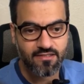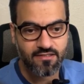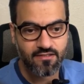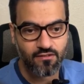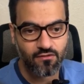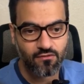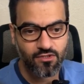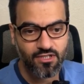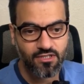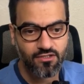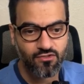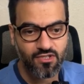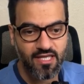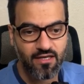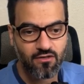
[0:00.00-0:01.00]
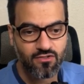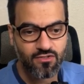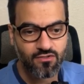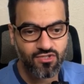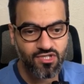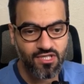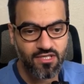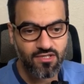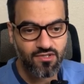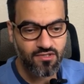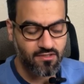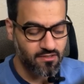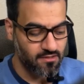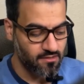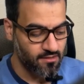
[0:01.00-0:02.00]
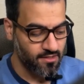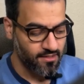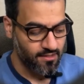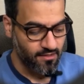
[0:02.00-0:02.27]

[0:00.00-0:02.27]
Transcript: So here you can also change the